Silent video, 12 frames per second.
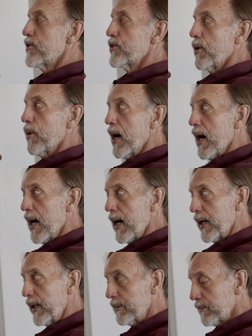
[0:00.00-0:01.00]
So
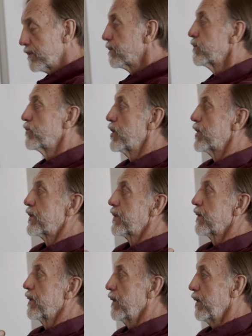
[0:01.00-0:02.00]
I just
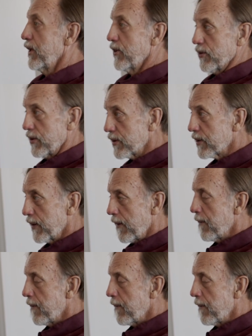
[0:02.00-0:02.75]
listened.